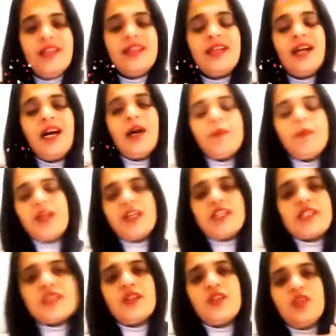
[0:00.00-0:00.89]
Yeah,
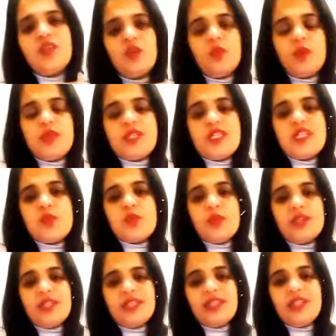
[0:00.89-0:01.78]
because the universe is
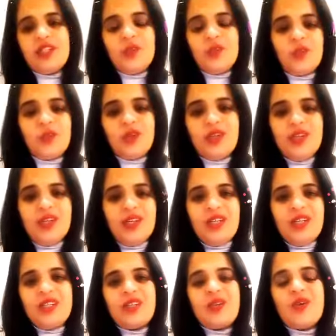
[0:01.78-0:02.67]
within you.
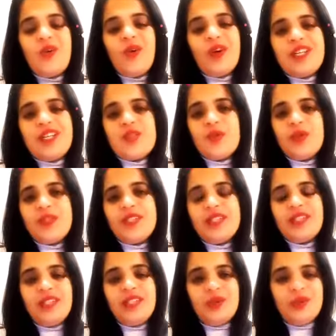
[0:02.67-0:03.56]
The God is
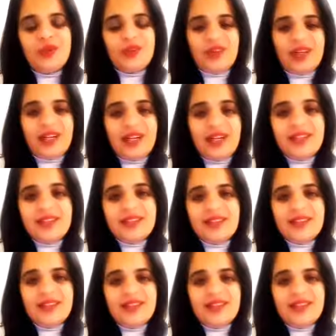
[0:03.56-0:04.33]
within you, right?